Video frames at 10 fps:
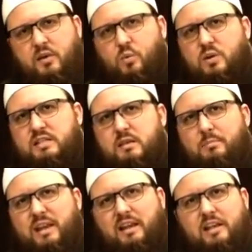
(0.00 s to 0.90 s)
what's the
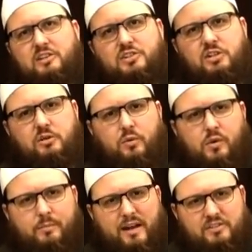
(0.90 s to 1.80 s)
big issue
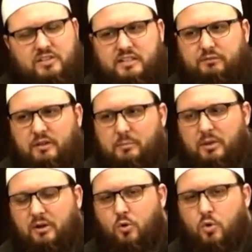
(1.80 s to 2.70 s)
about just flipping
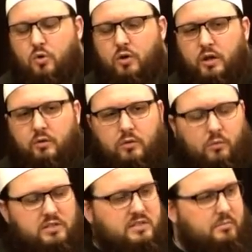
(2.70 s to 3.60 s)
a coin, or
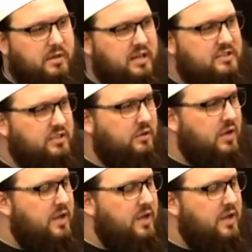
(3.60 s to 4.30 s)
what's the big issue?